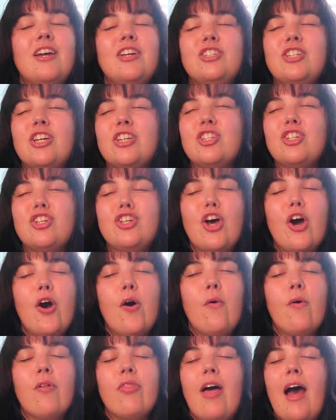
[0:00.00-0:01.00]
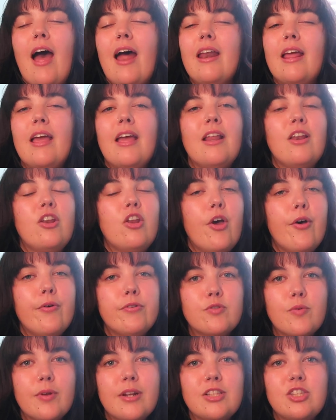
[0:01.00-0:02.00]
just know that it
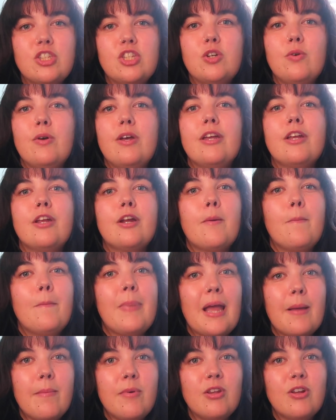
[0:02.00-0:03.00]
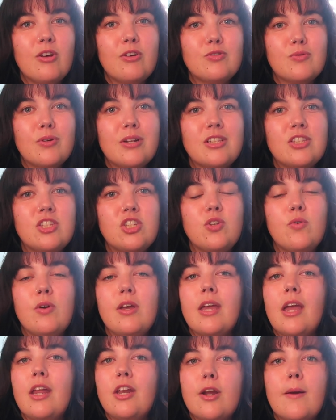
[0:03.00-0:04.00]
knows what it's doing, your baby knows what it's
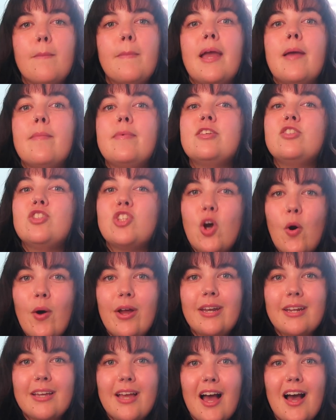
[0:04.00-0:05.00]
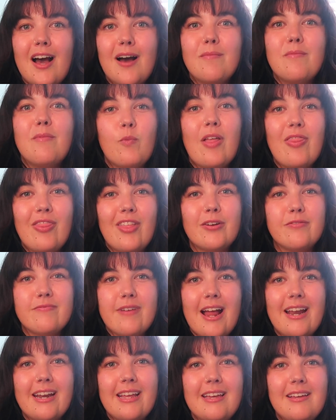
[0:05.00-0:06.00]
doing, and your baby's going to come when they're
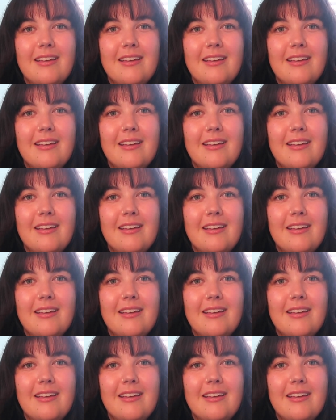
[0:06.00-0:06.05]
ready.